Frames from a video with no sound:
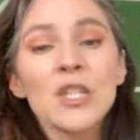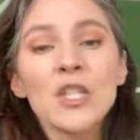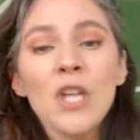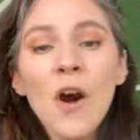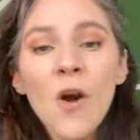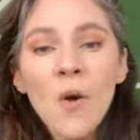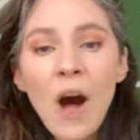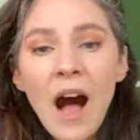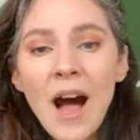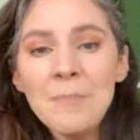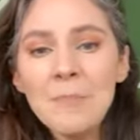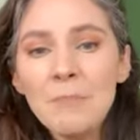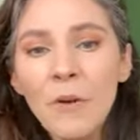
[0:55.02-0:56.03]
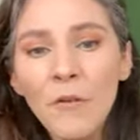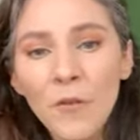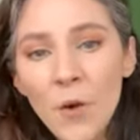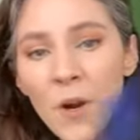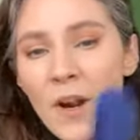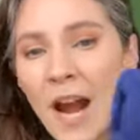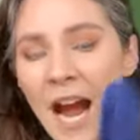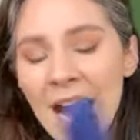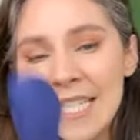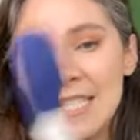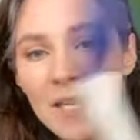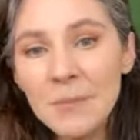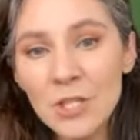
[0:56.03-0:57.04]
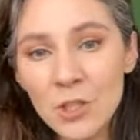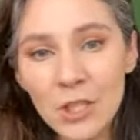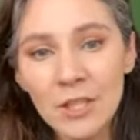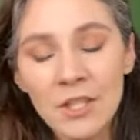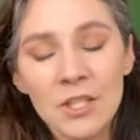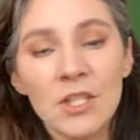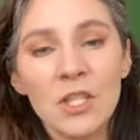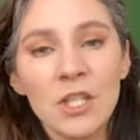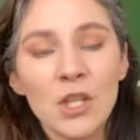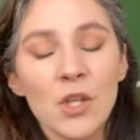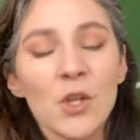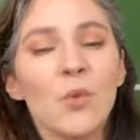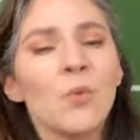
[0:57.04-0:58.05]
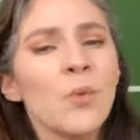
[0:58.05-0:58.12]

So um, before I demonstrate this to you,